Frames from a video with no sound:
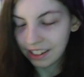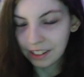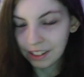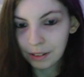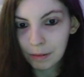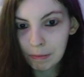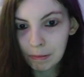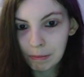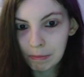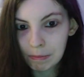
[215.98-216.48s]

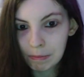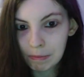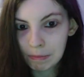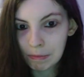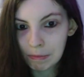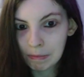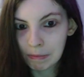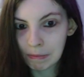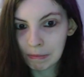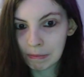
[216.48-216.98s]

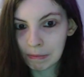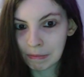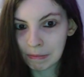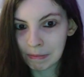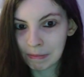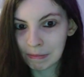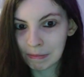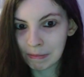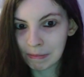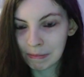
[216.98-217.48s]

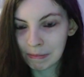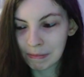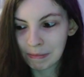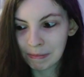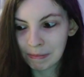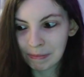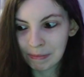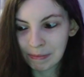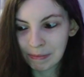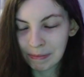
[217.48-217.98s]

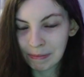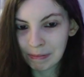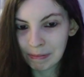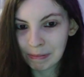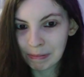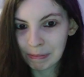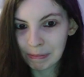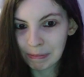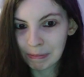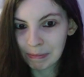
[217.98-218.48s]

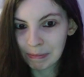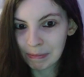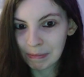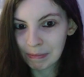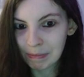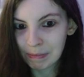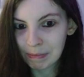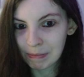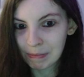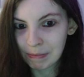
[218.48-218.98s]

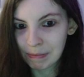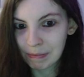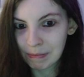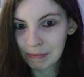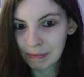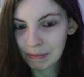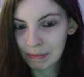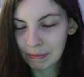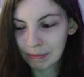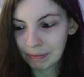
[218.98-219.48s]

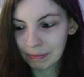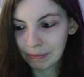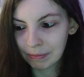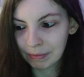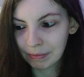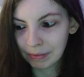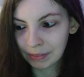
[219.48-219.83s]
Nothing is said.